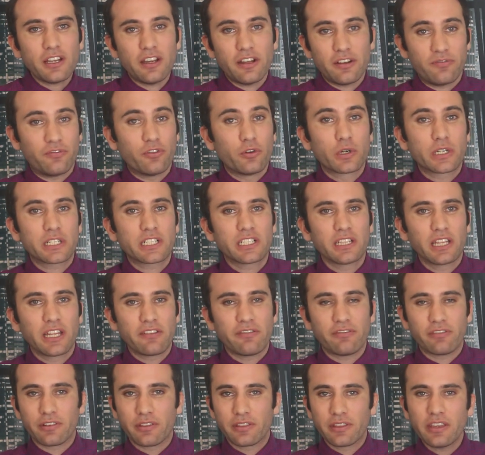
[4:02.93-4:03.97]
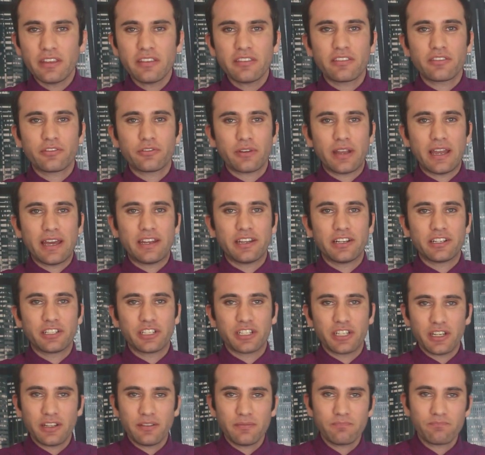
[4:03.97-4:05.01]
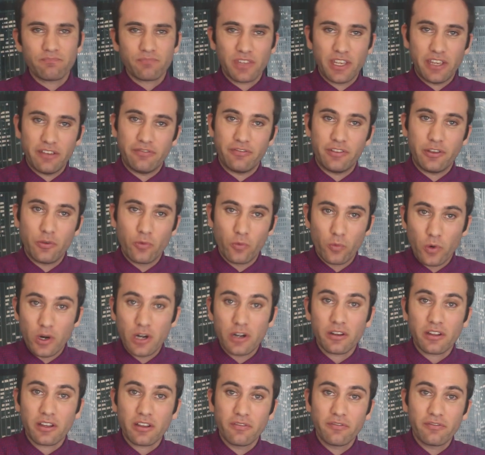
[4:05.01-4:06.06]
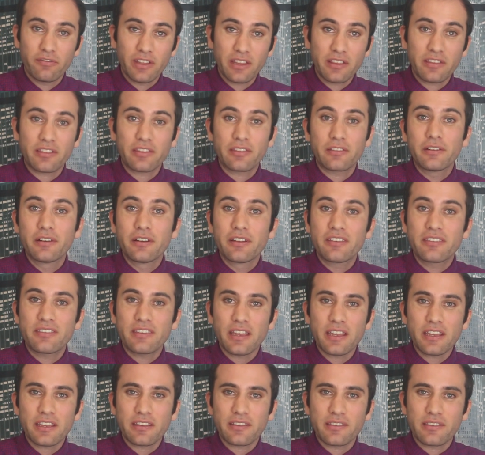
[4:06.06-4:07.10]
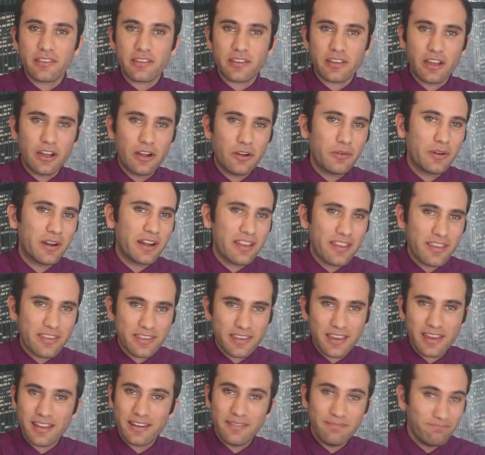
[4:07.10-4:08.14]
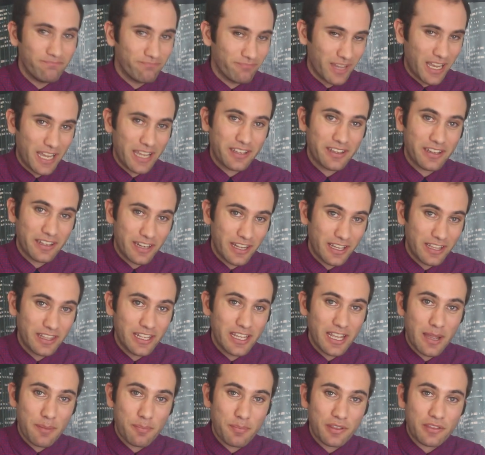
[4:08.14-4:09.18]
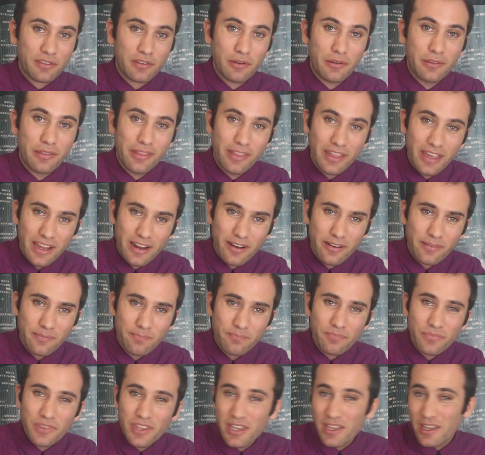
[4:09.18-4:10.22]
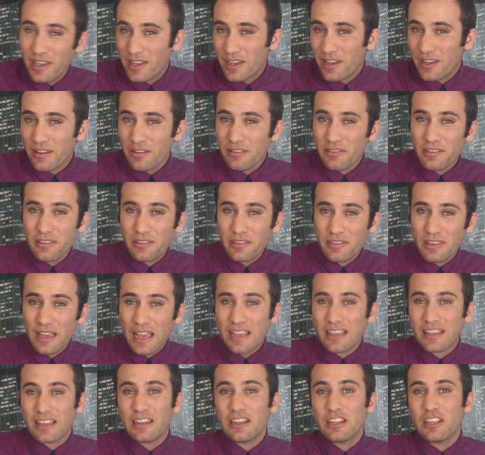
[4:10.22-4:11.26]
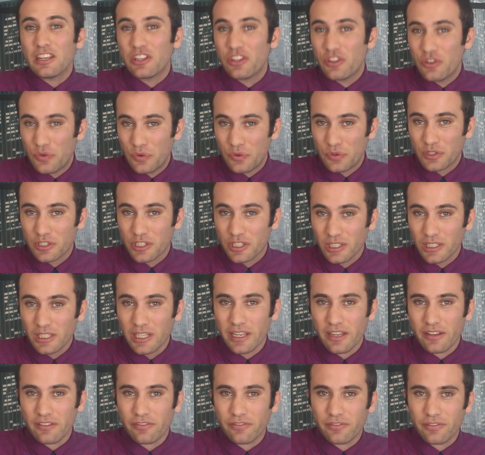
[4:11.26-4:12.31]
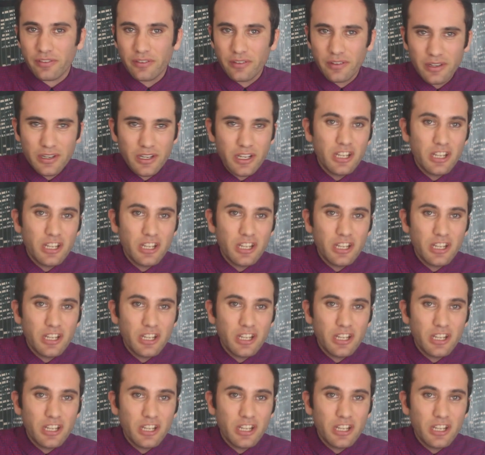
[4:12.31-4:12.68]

Unfortunately for this strategy, if you weren't convinced 30 seconds ago when I said I could end the episode there, here's a second huge cliff.